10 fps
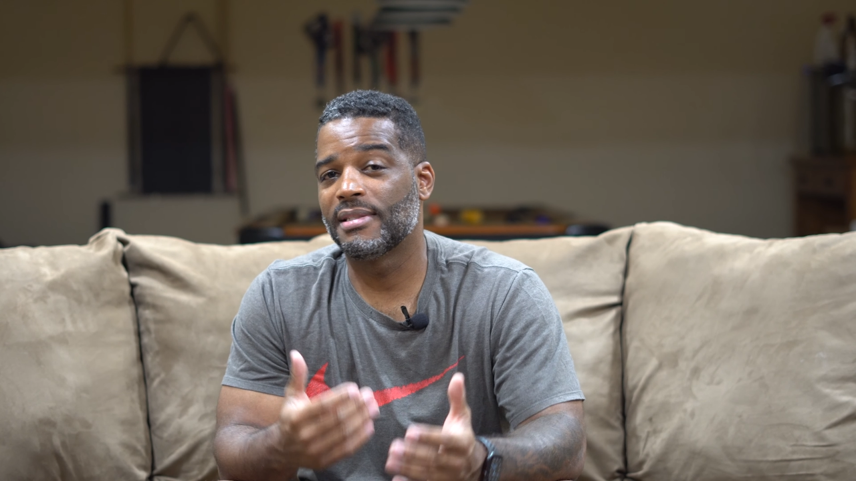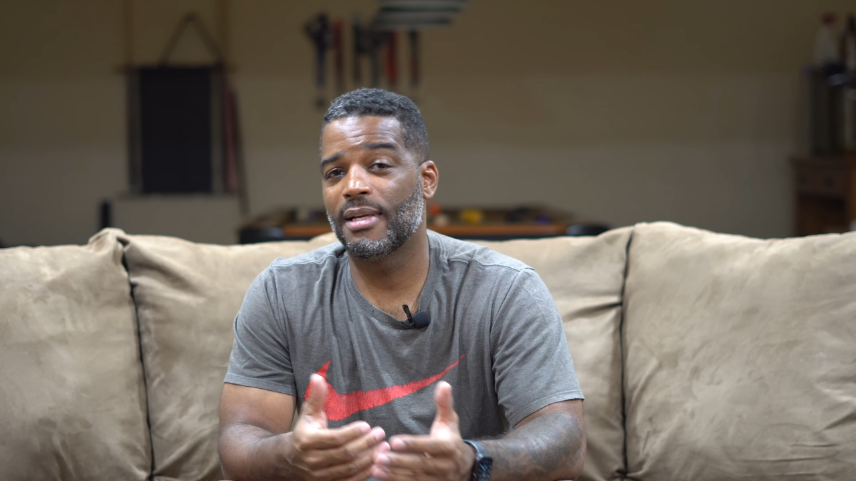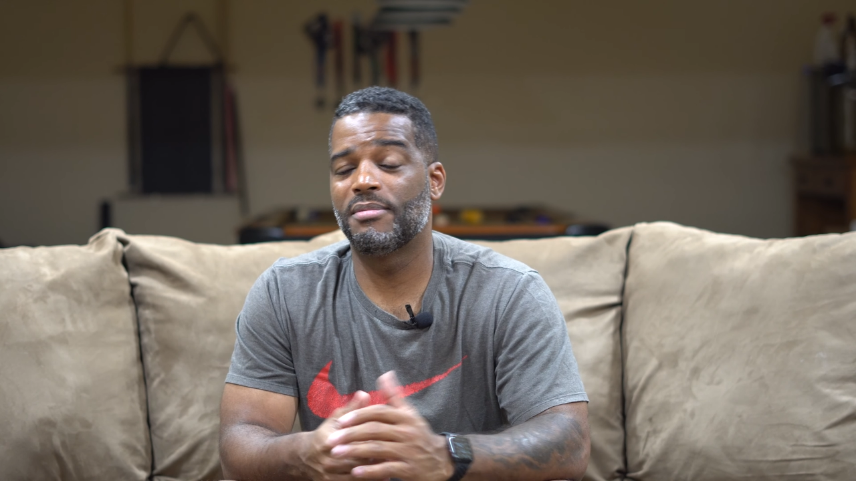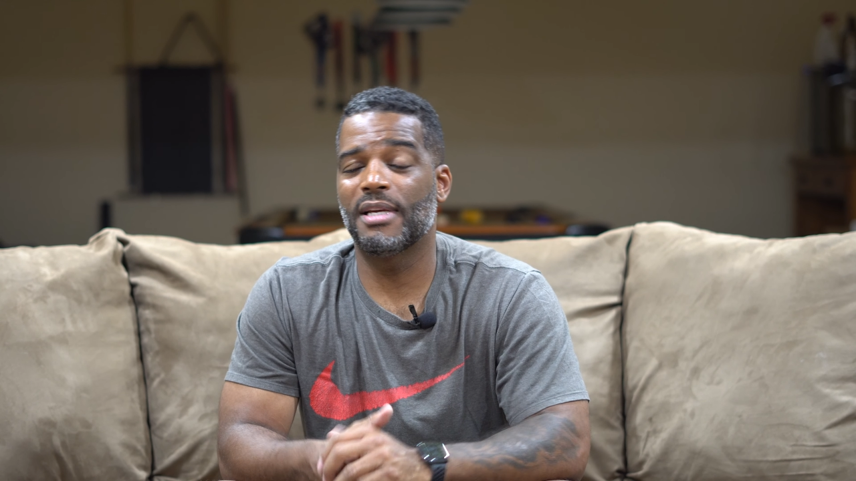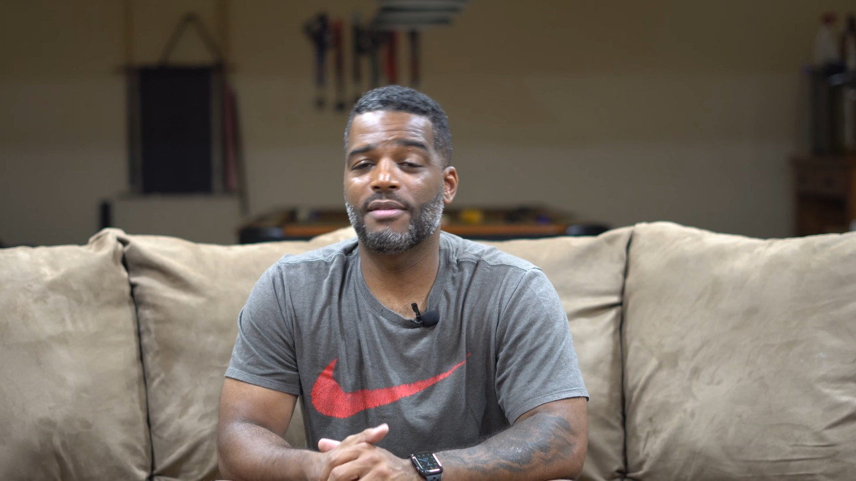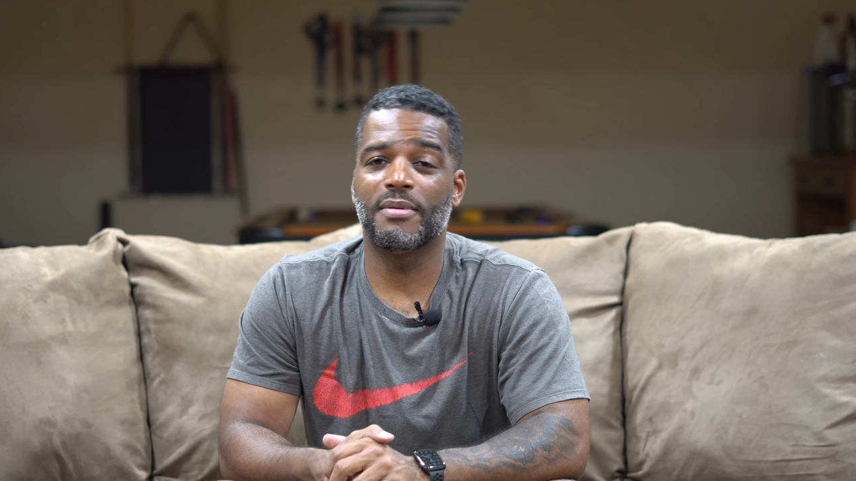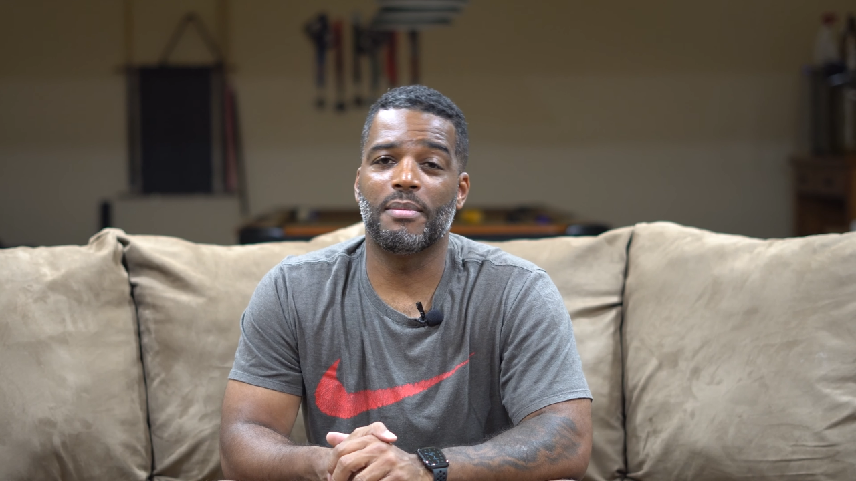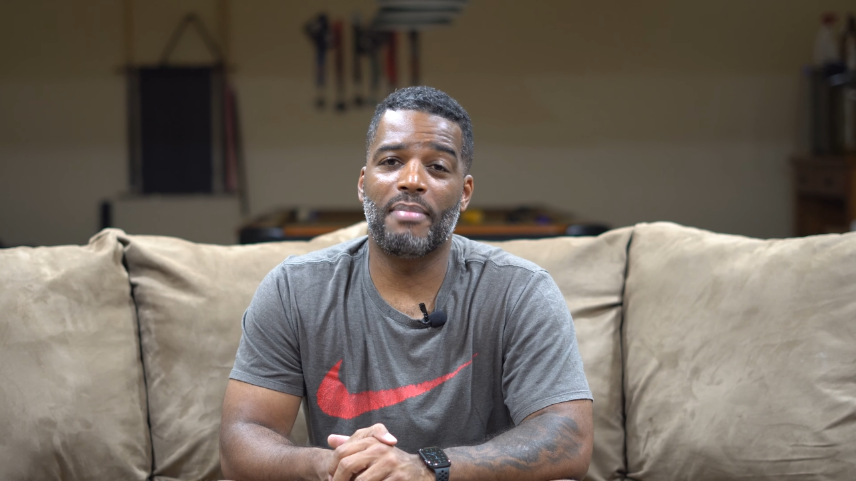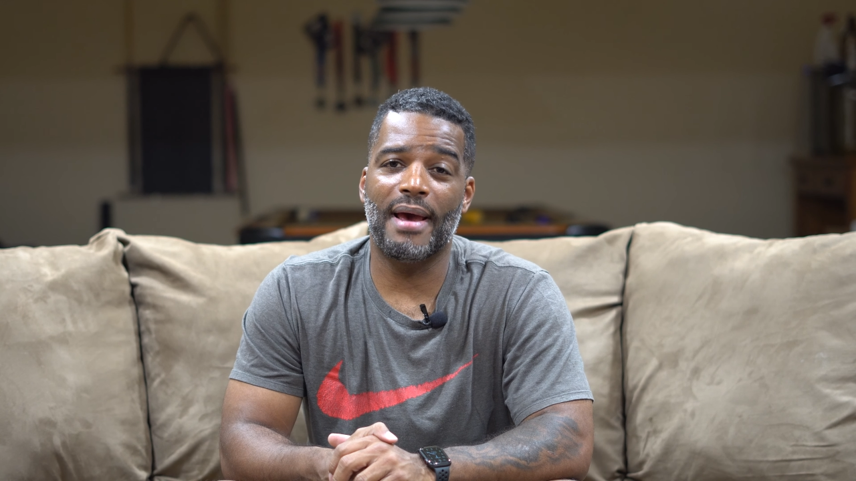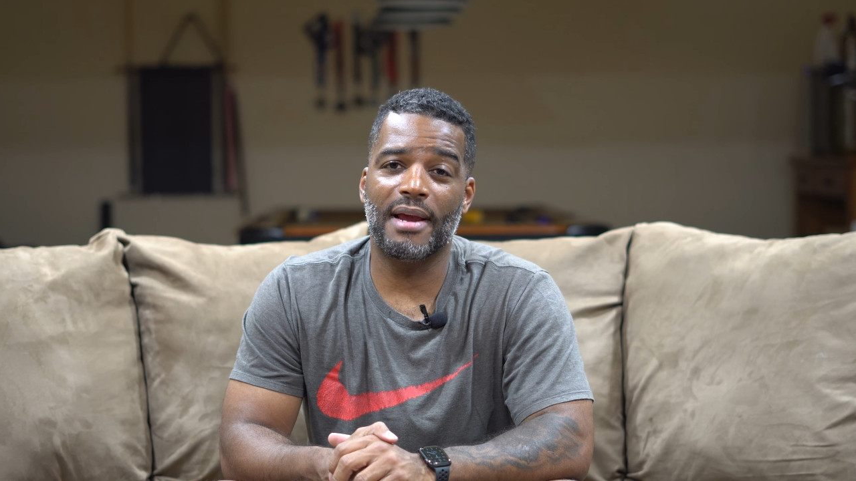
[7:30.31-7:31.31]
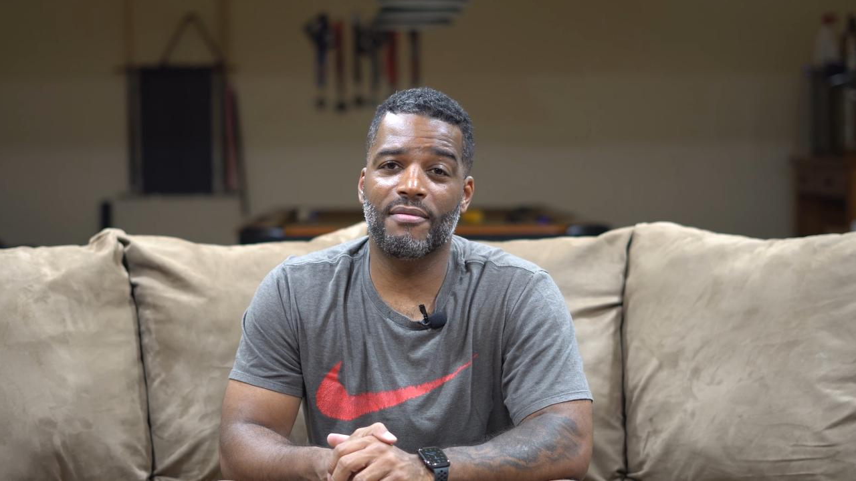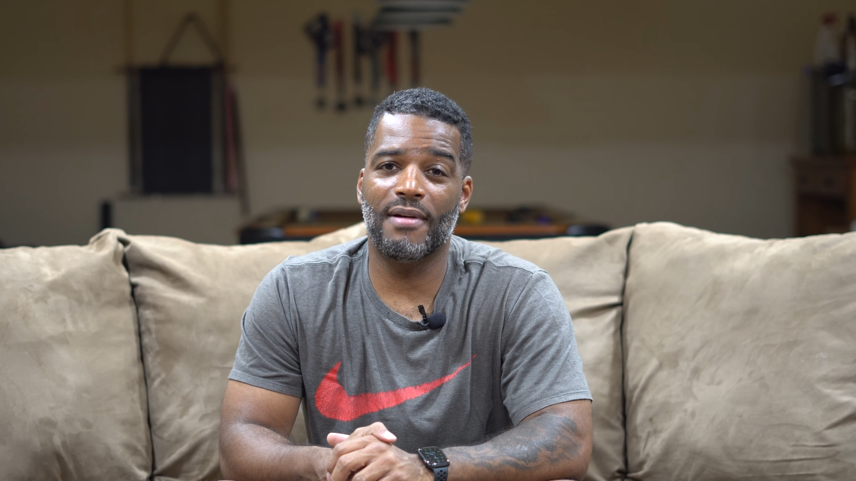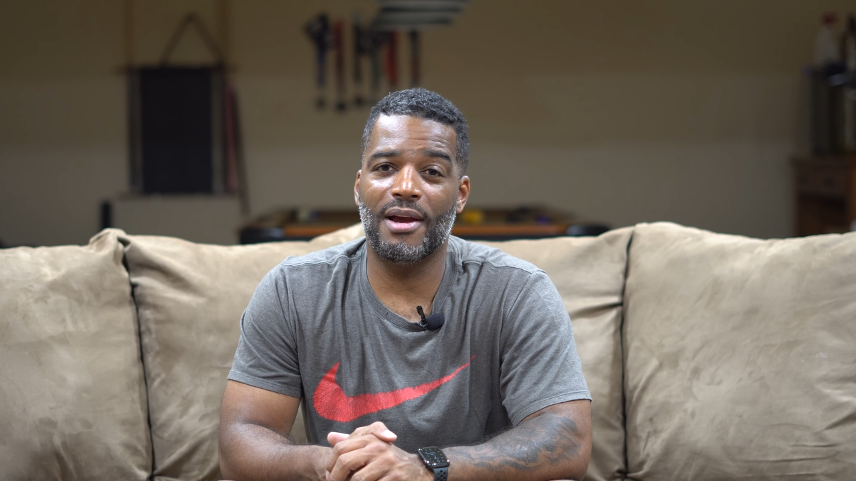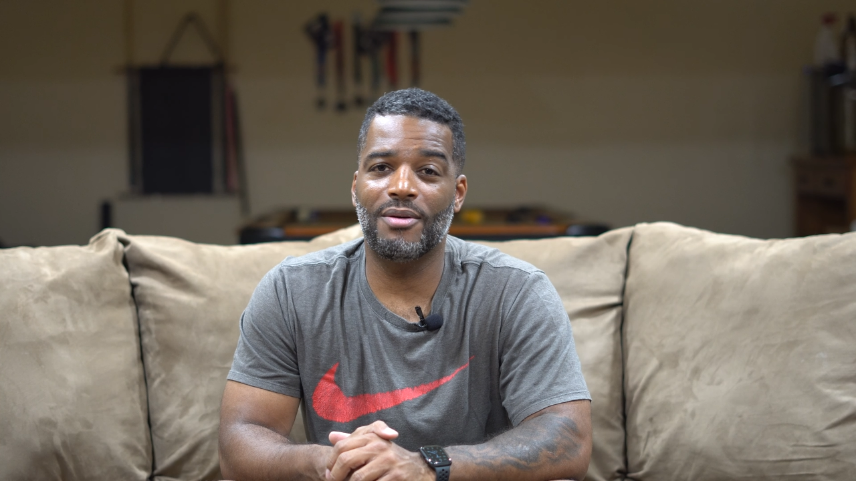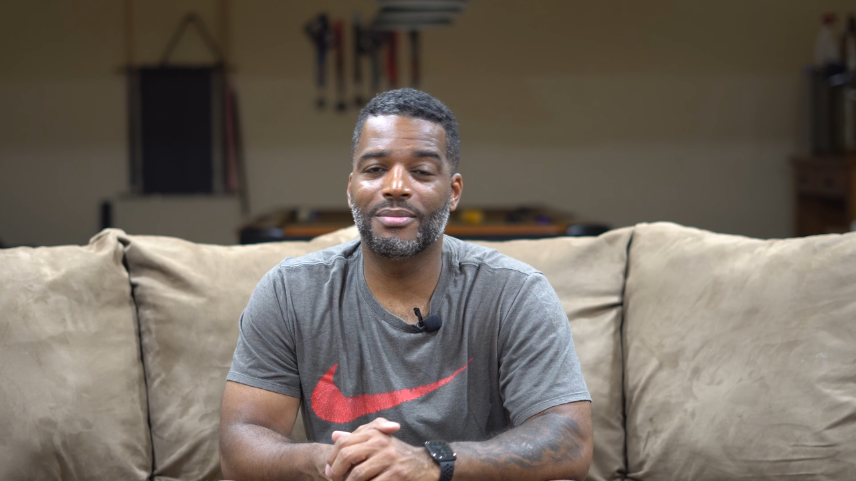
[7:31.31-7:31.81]
subject from the
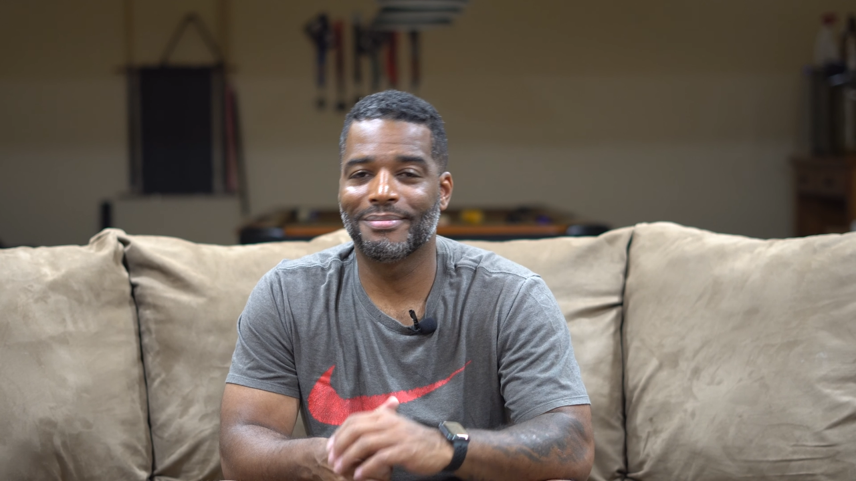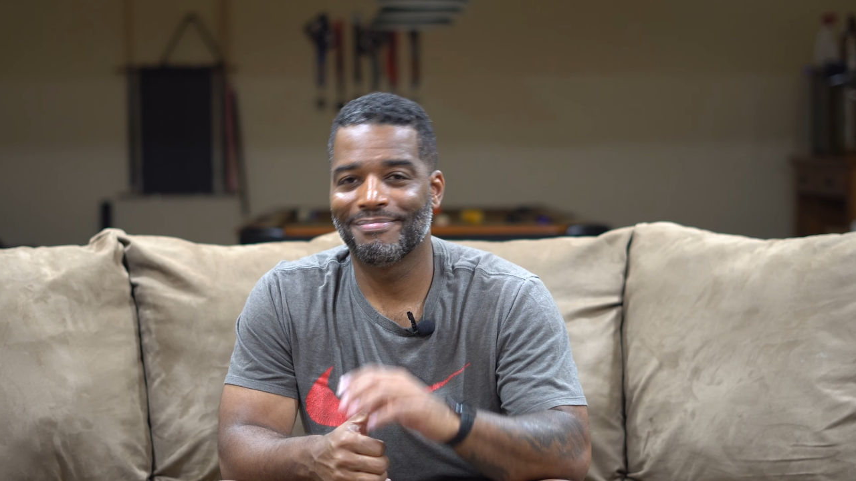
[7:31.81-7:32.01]
background,